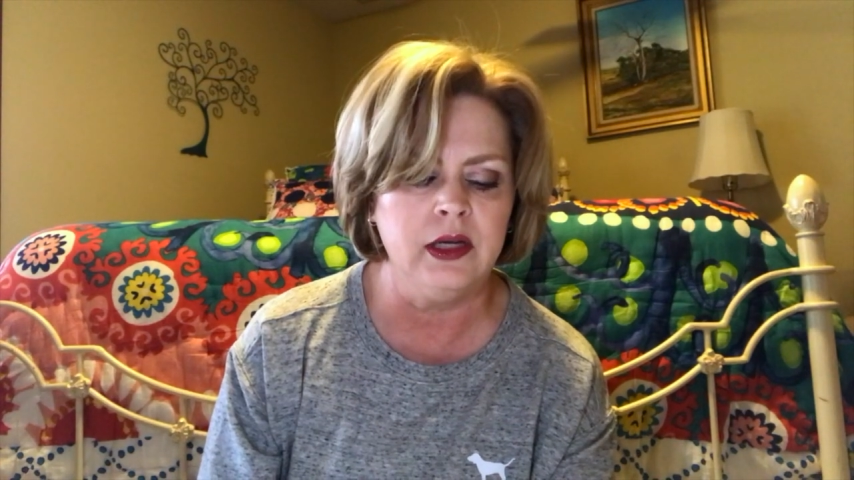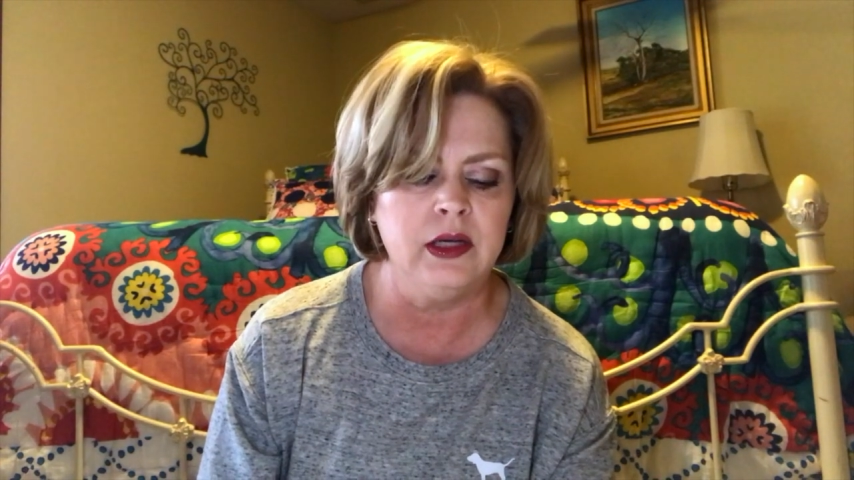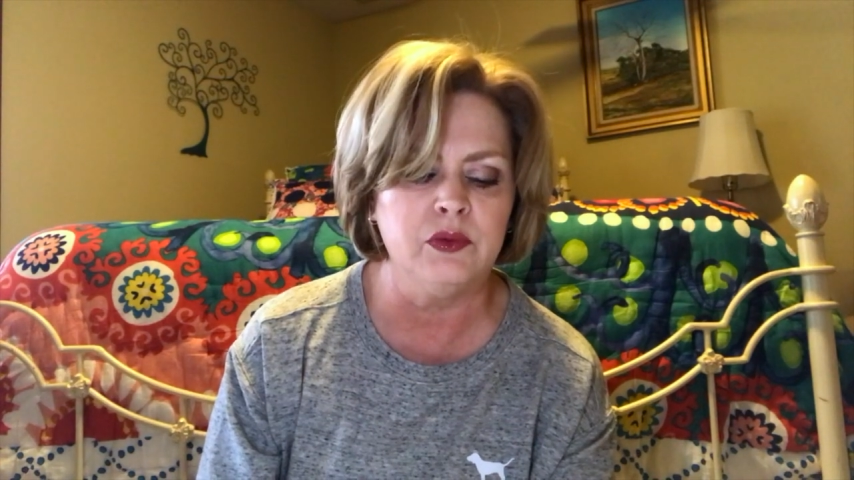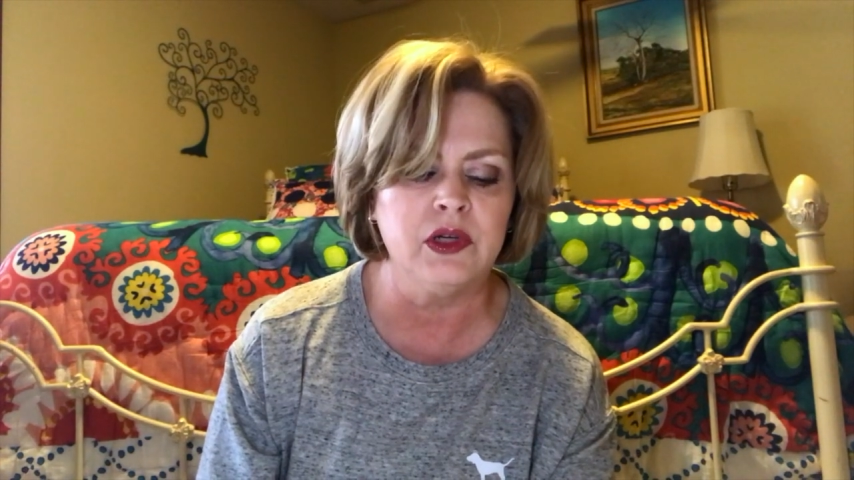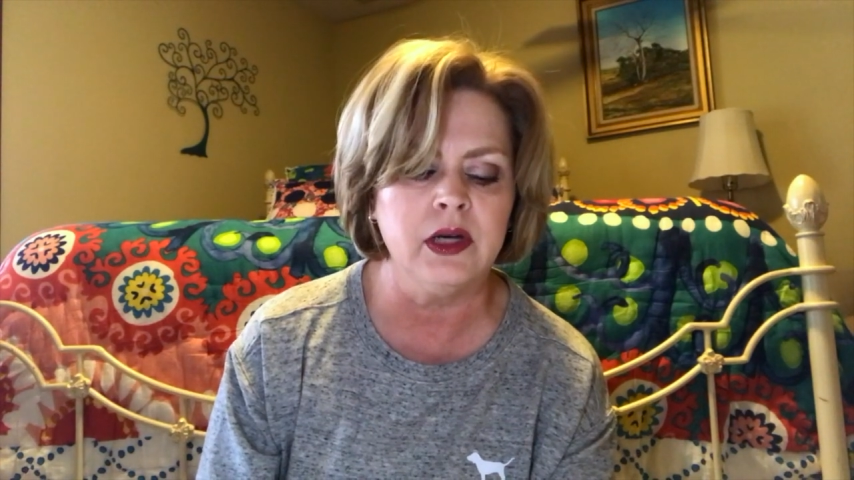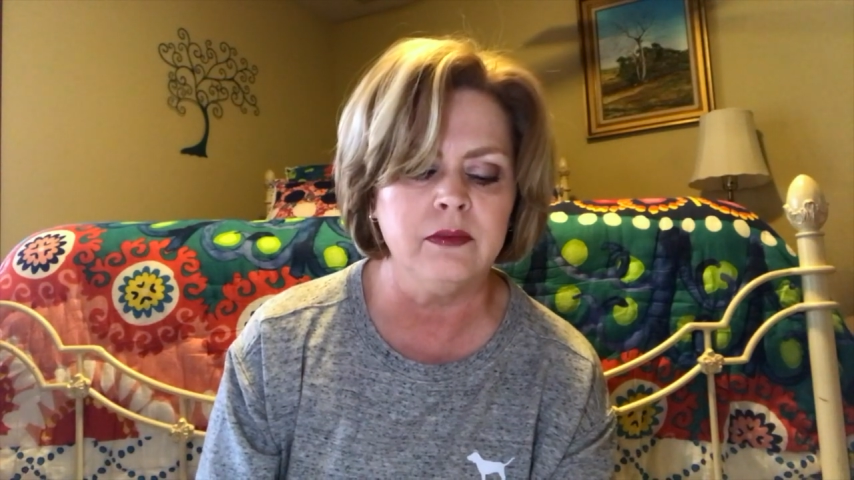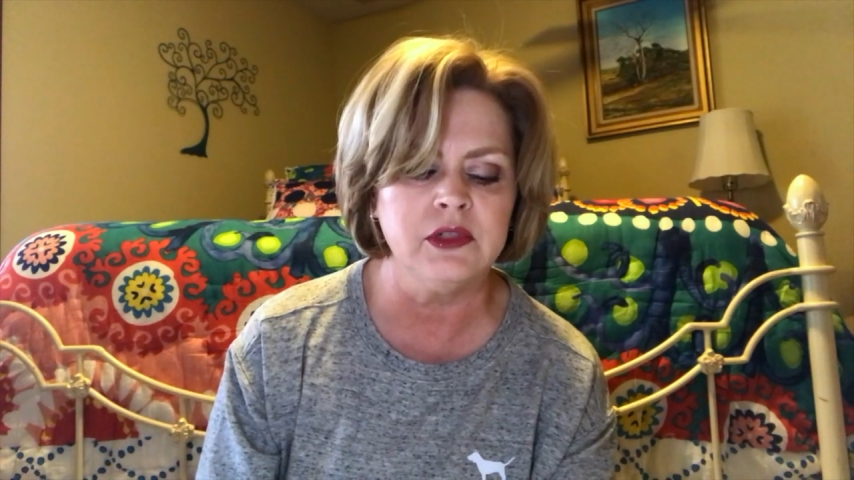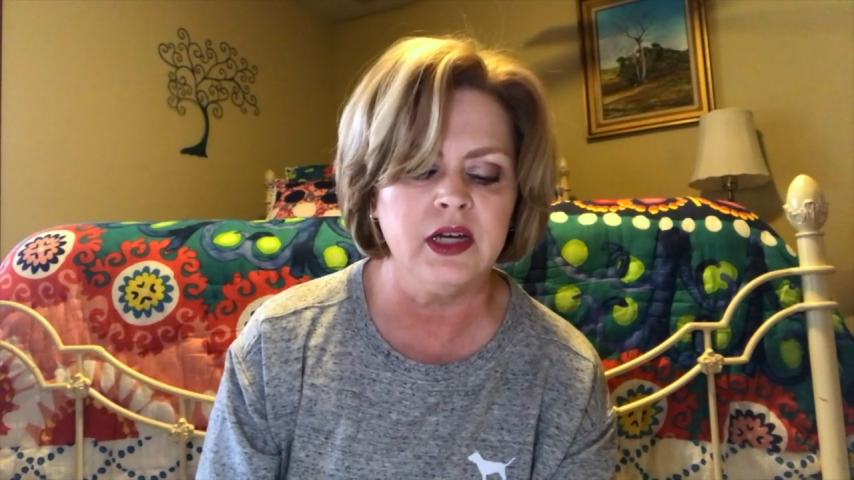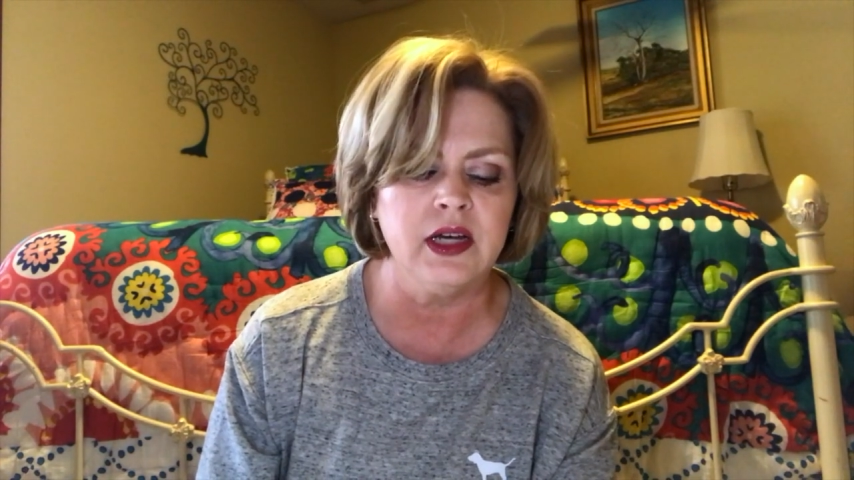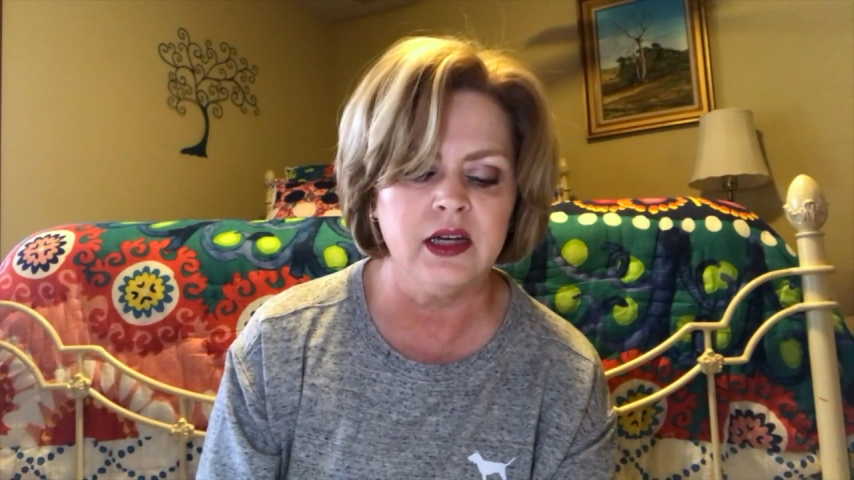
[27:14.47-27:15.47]
He will
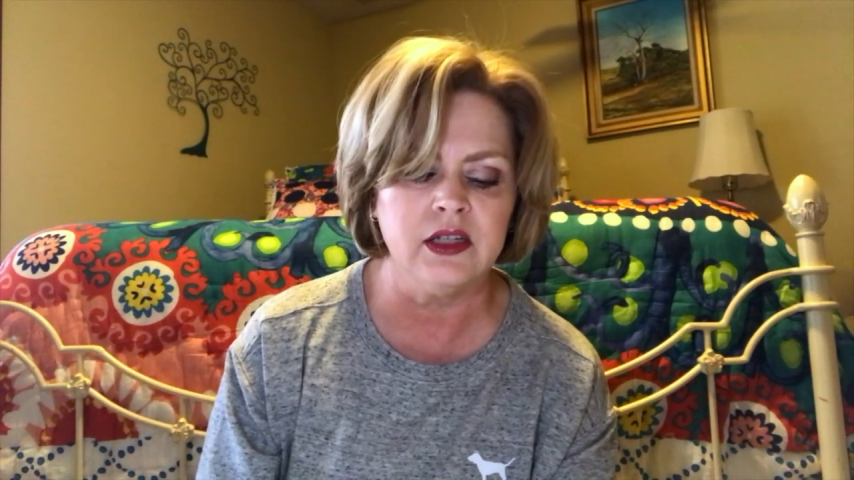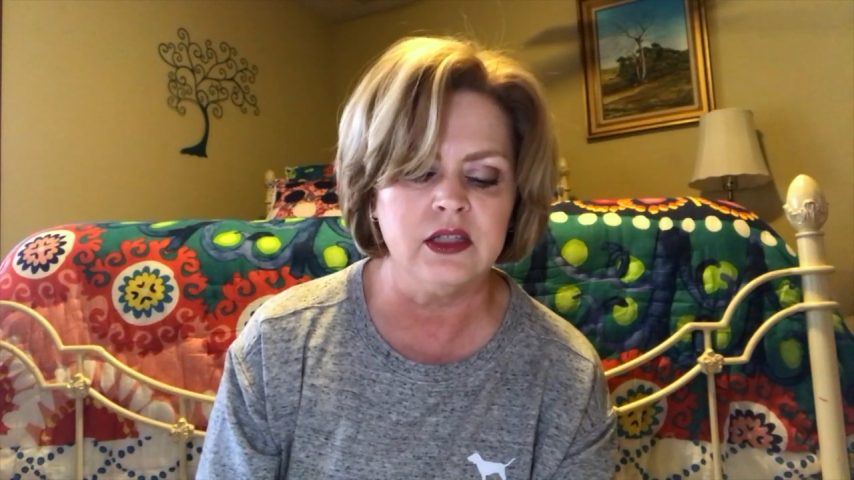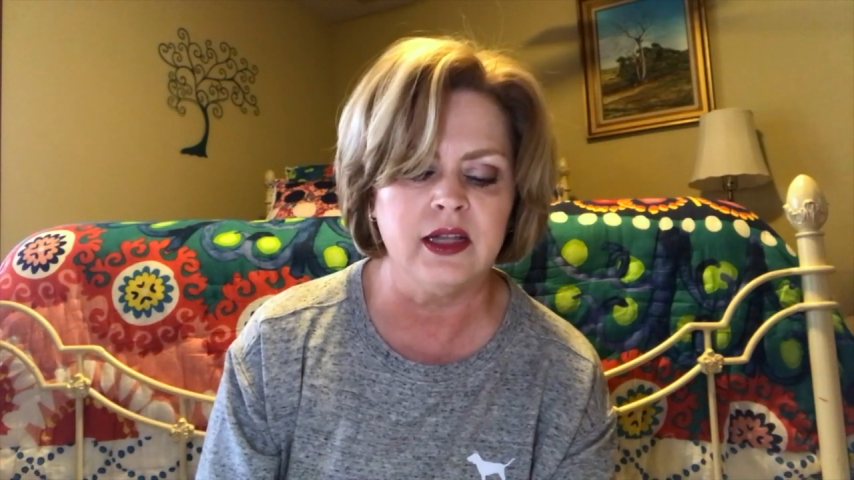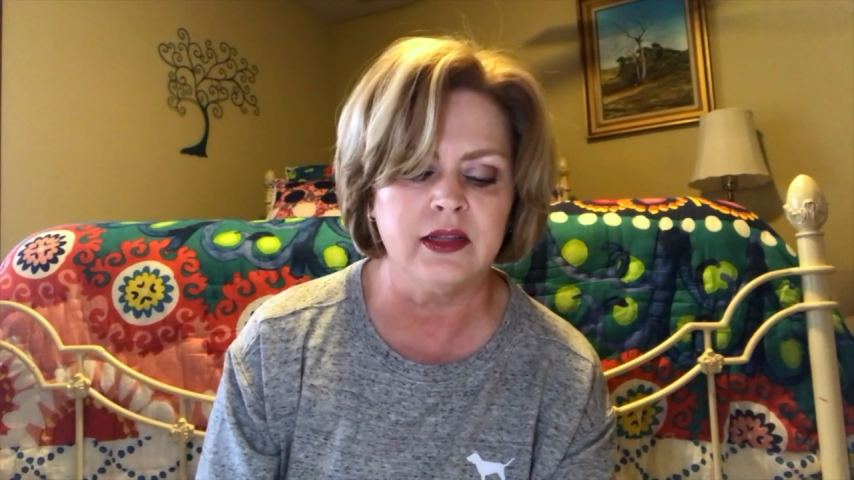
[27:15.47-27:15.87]
come to us